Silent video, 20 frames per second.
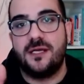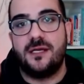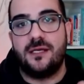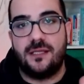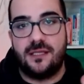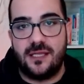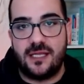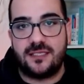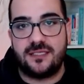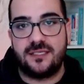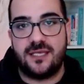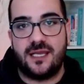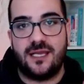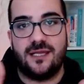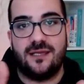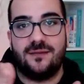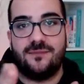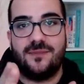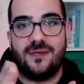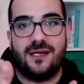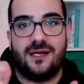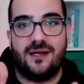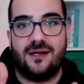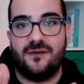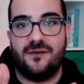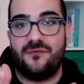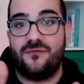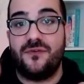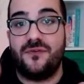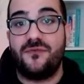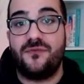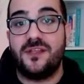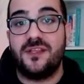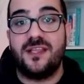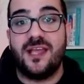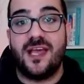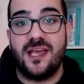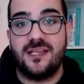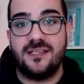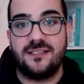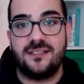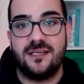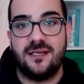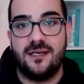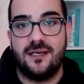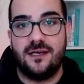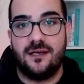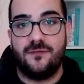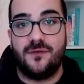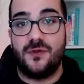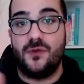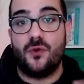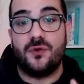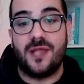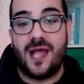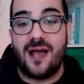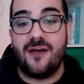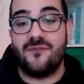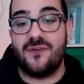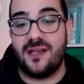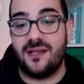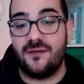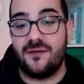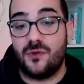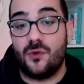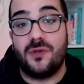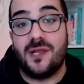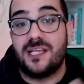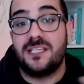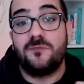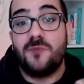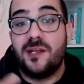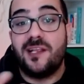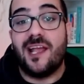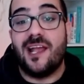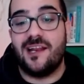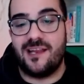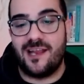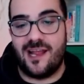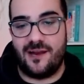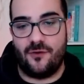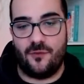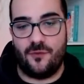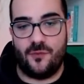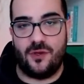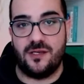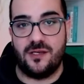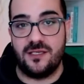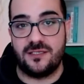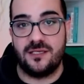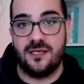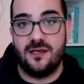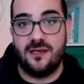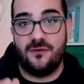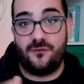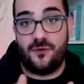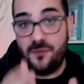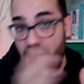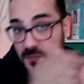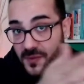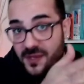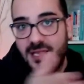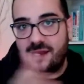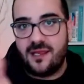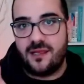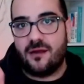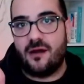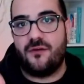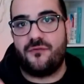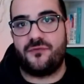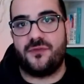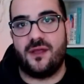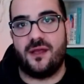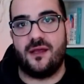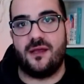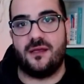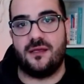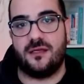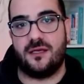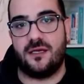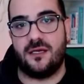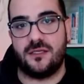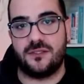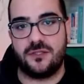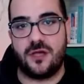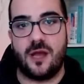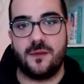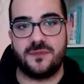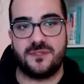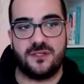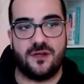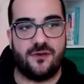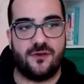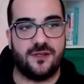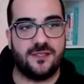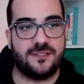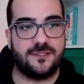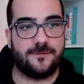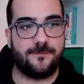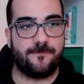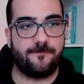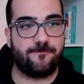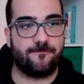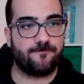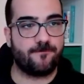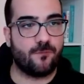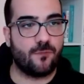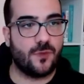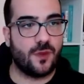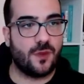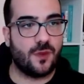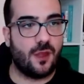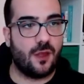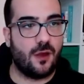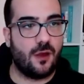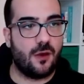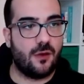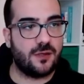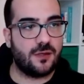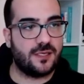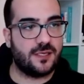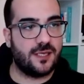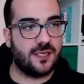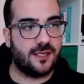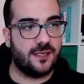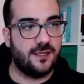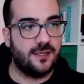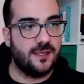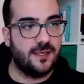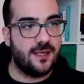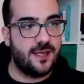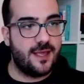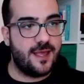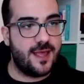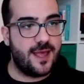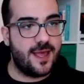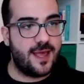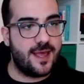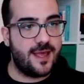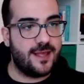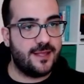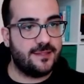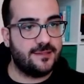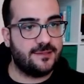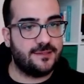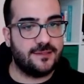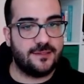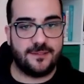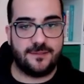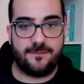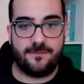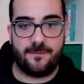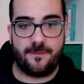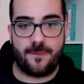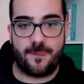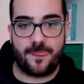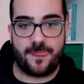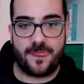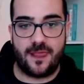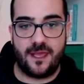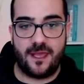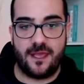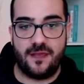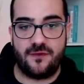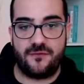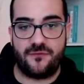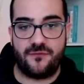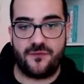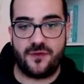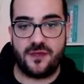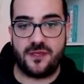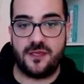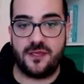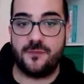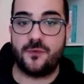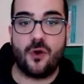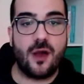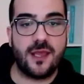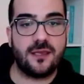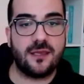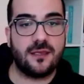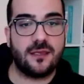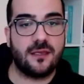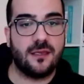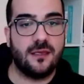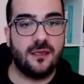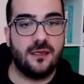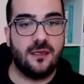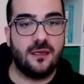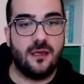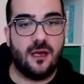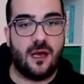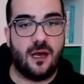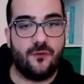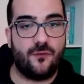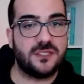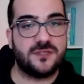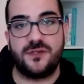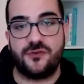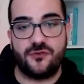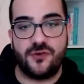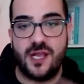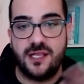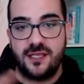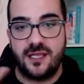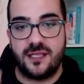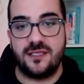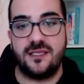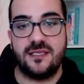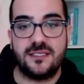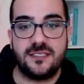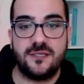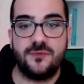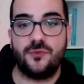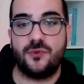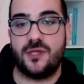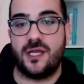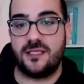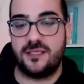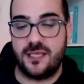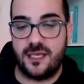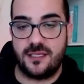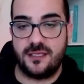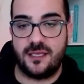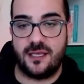let's say, 50 days, we don't expect any anomalies from the beginning of the time series. Okay, and if we keep going, once we created this simulated